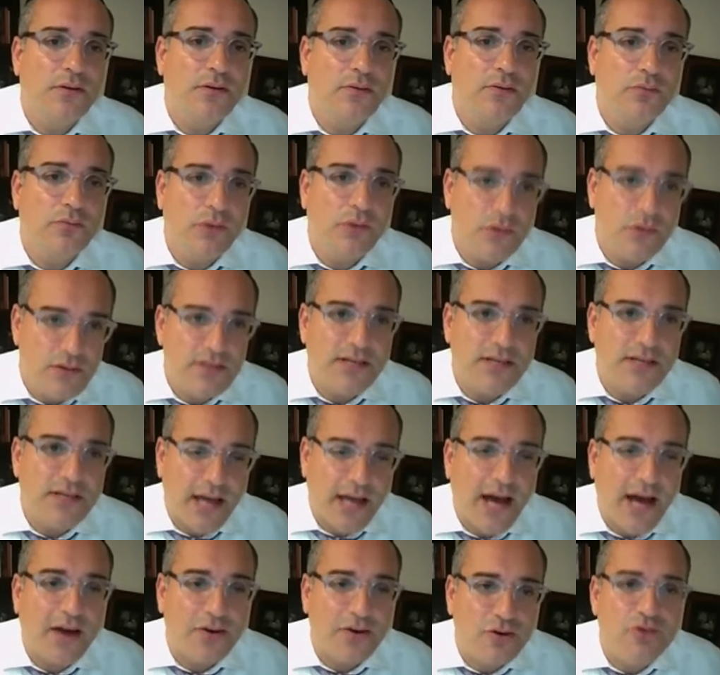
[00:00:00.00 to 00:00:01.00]
When you say
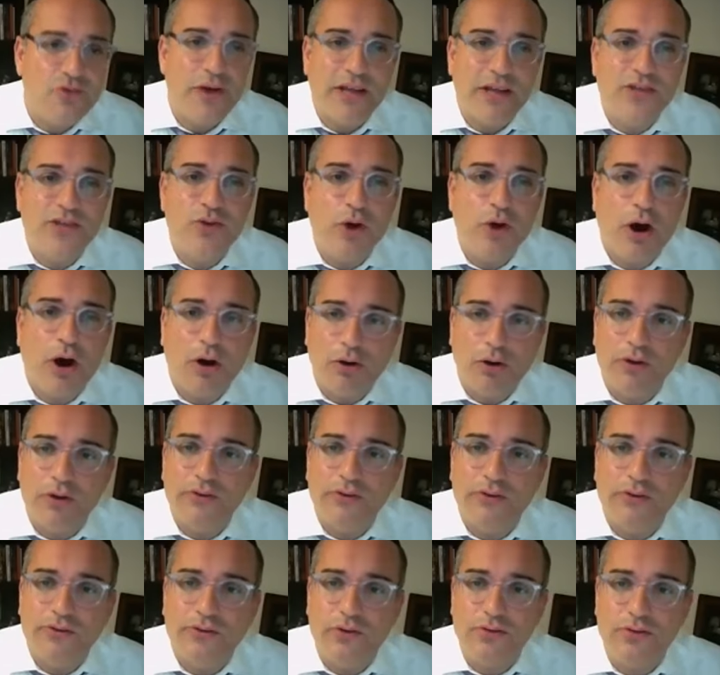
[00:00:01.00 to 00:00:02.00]
how great you are
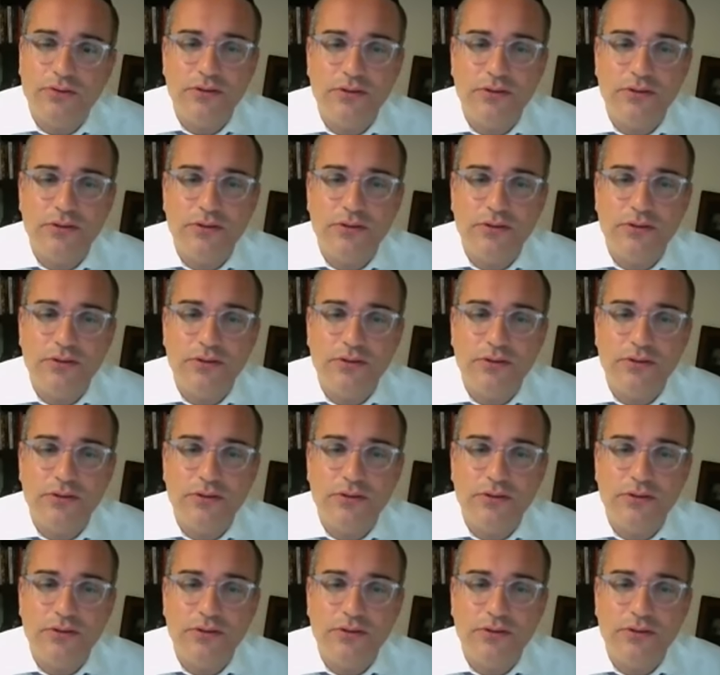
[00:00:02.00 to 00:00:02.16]
also